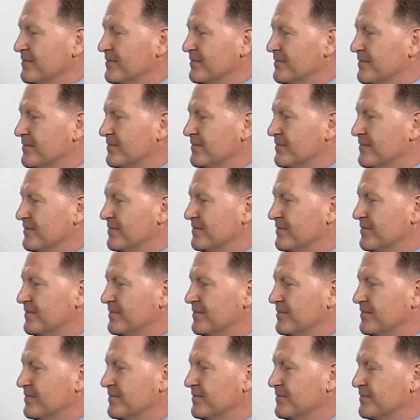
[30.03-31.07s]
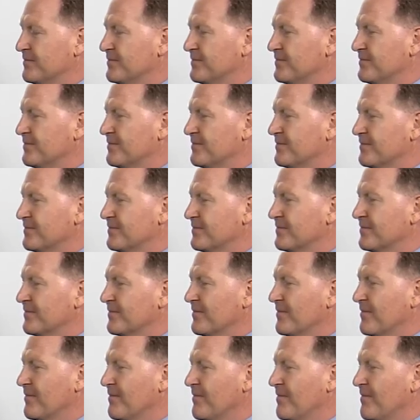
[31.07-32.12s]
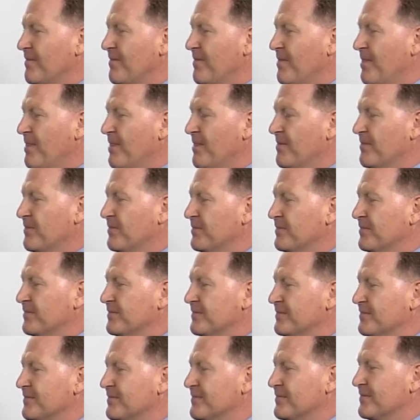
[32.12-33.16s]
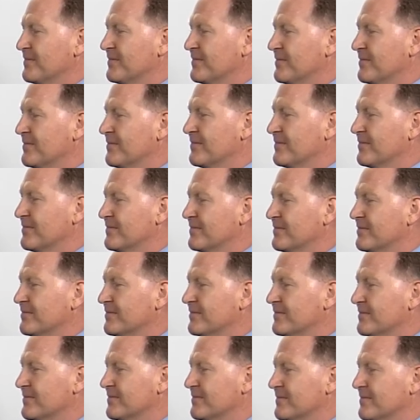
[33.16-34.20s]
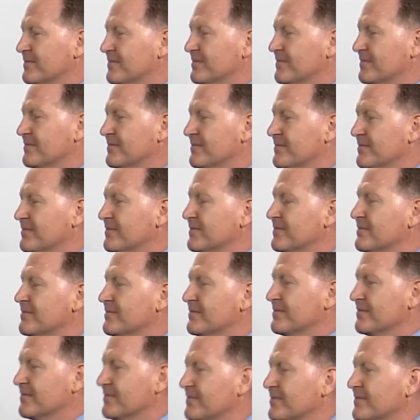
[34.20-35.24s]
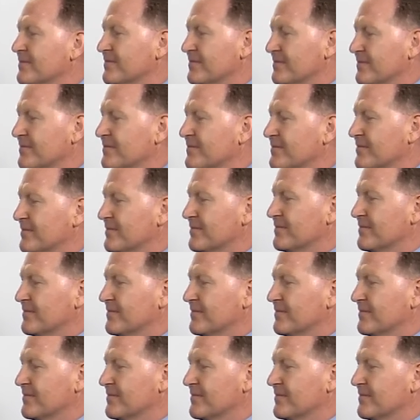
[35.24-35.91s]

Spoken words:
The person shown says nothing.